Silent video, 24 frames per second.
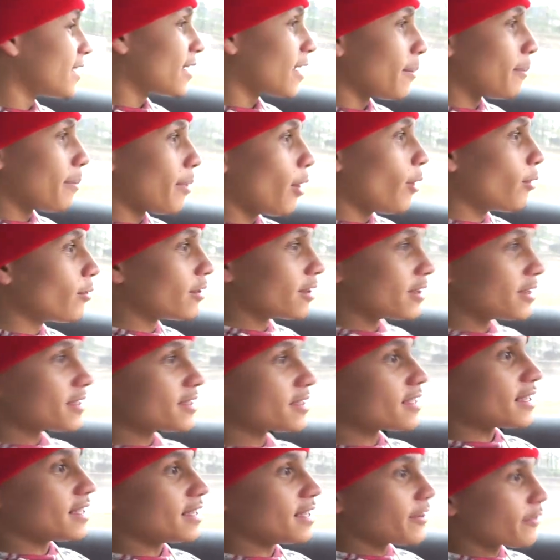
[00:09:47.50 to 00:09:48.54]

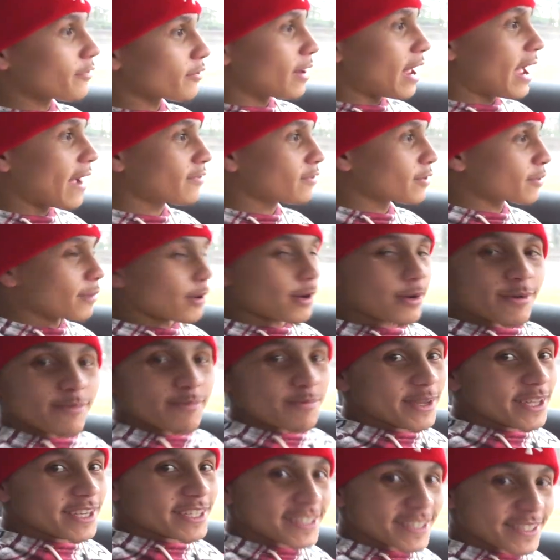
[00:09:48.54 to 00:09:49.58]
components and different aftermarket
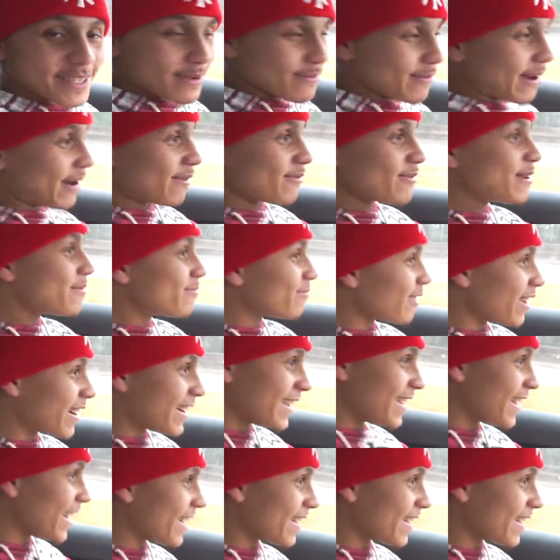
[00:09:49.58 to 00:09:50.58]
pieces on my whip right now,